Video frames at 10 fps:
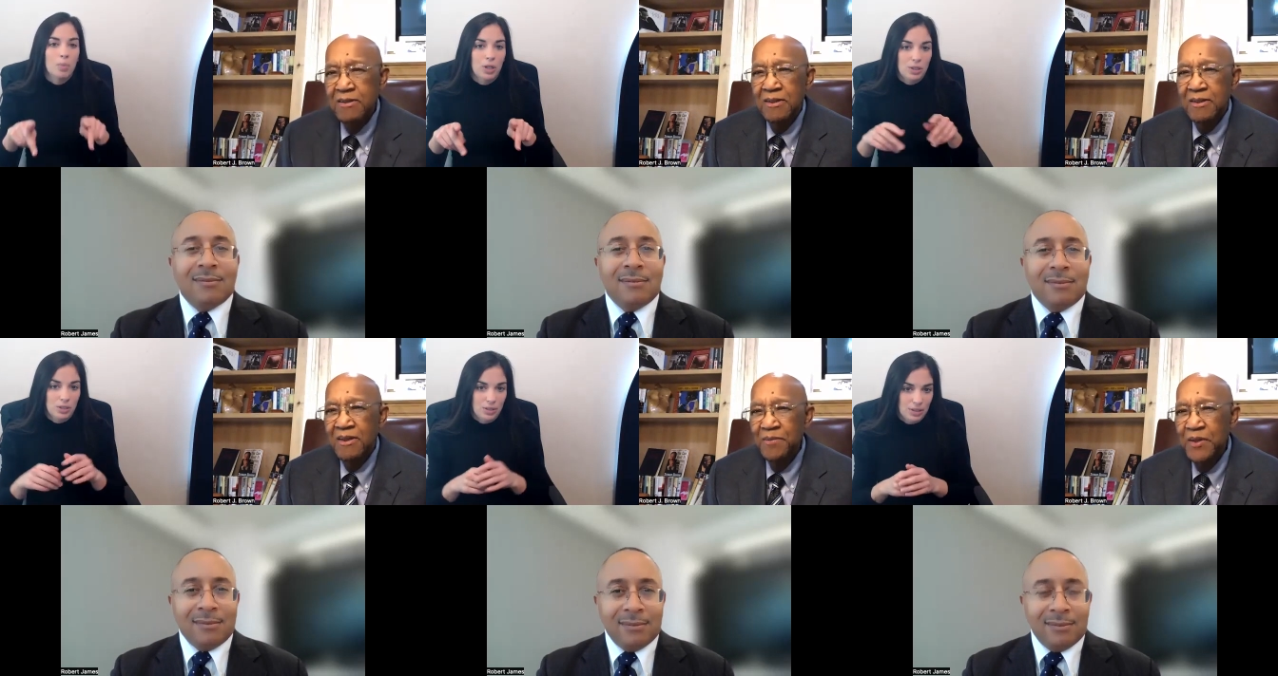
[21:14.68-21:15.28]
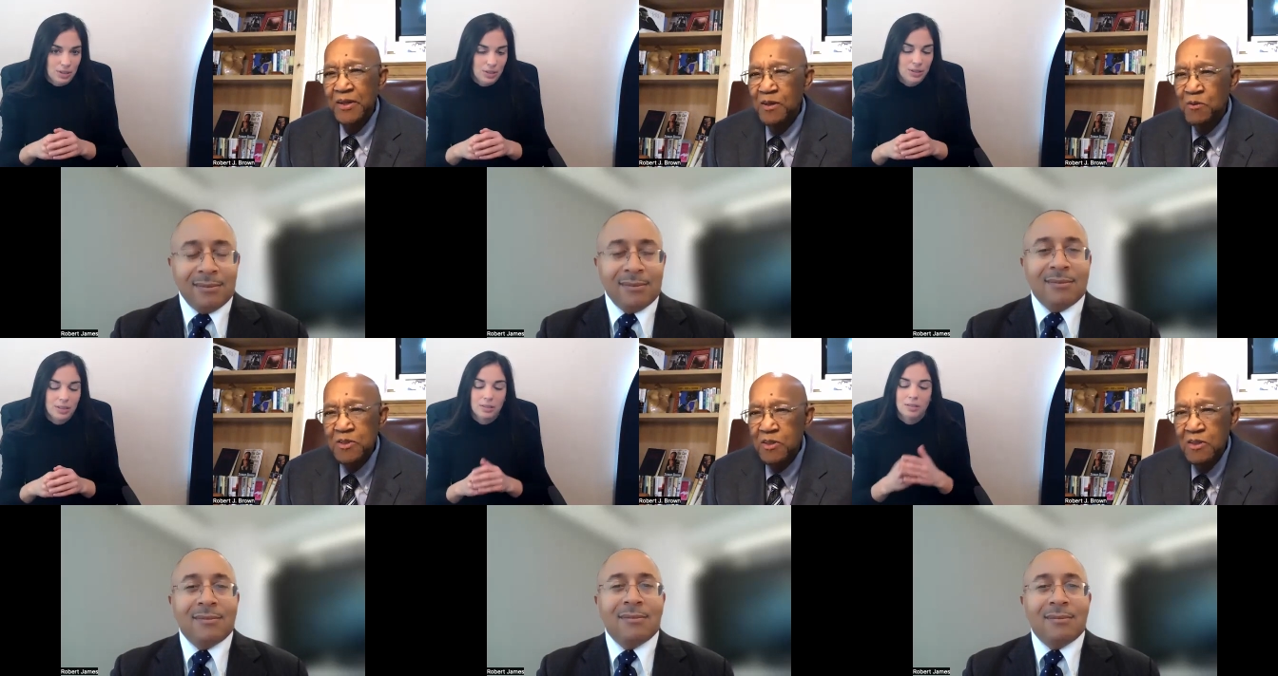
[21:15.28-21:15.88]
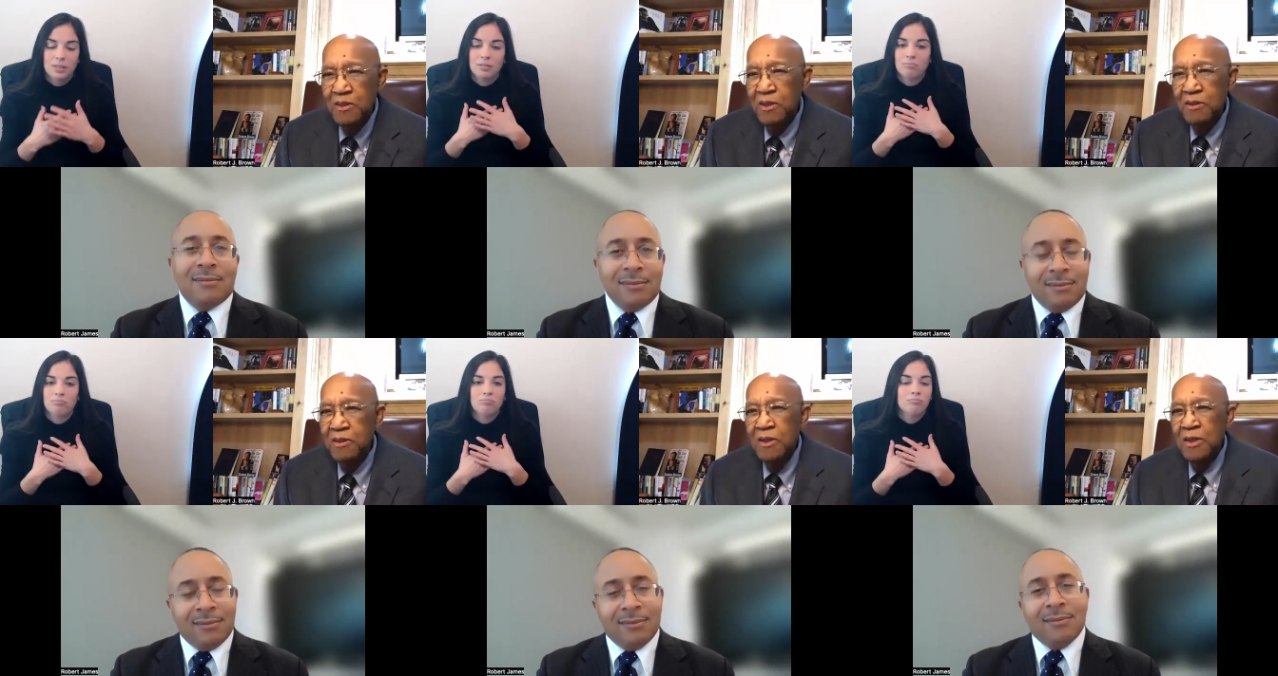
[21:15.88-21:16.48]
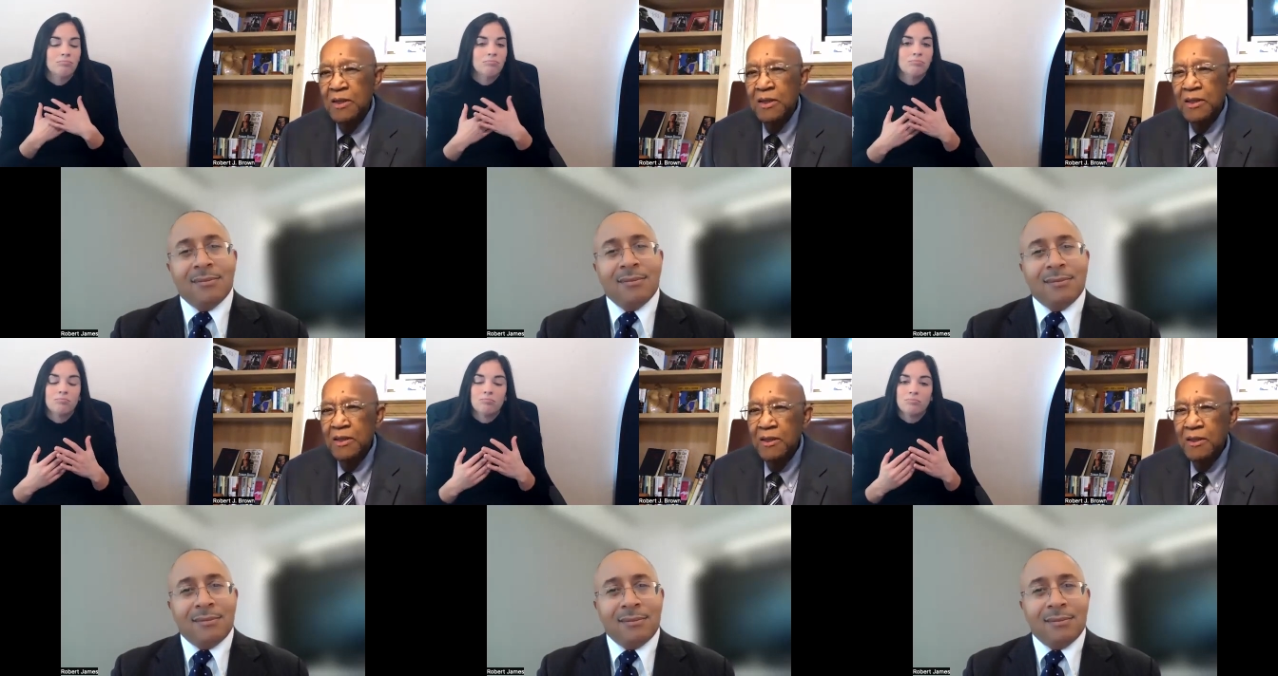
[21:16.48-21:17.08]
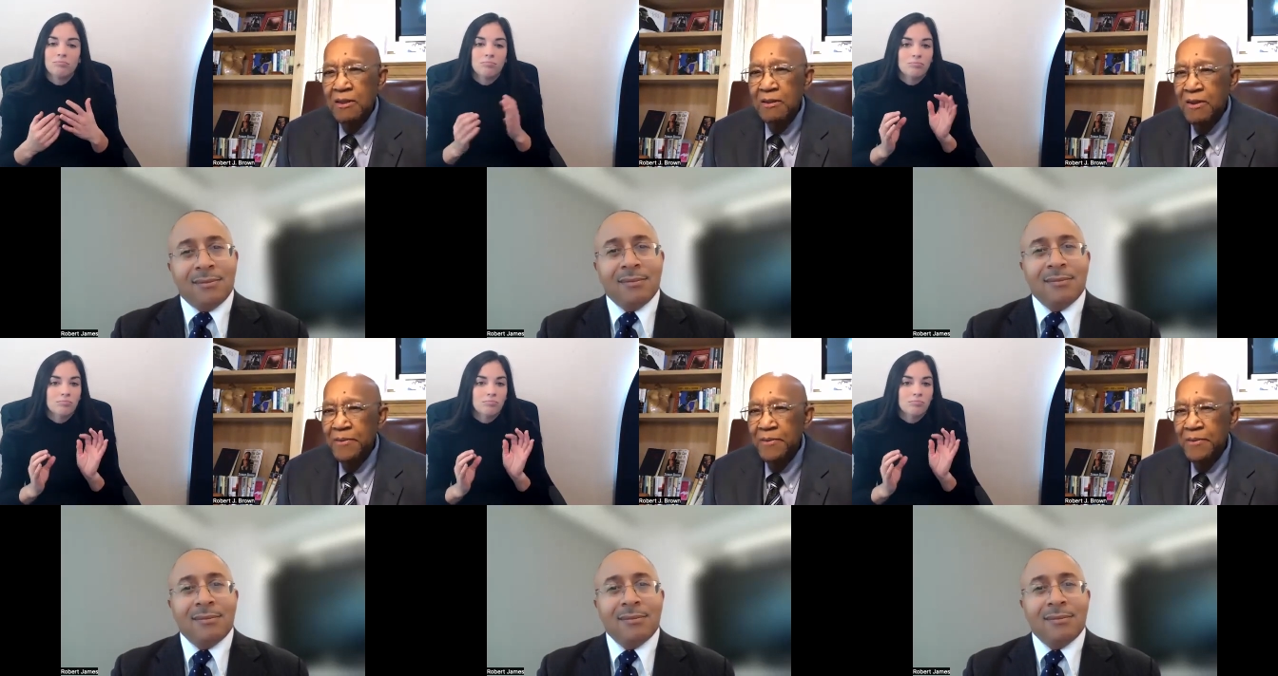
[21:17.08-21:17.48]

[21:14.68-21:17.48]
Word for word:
Speaker 1: good. I mean, it was good. Uh,